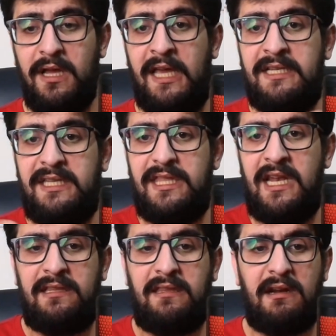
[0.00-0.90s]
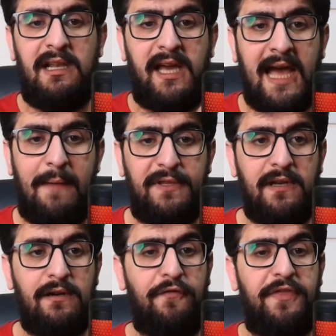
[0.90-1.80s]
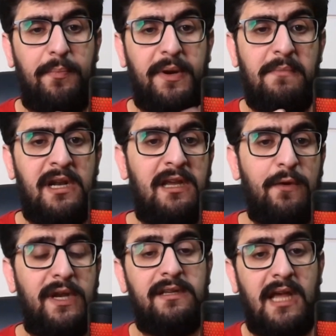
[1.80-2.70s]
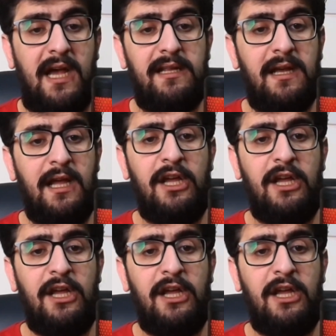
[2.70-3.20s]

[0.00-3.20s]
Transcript: He's the literal captain of the Premier League winning side.